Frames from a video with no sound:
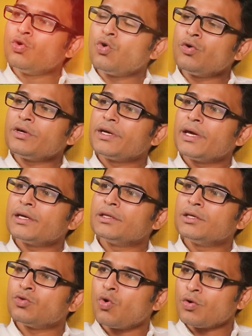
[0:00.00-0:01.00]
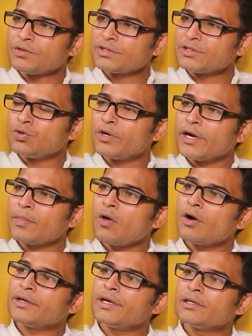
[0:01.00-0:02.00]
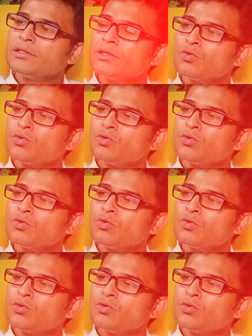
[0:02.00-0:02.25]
Don't take the notes. You cannot take the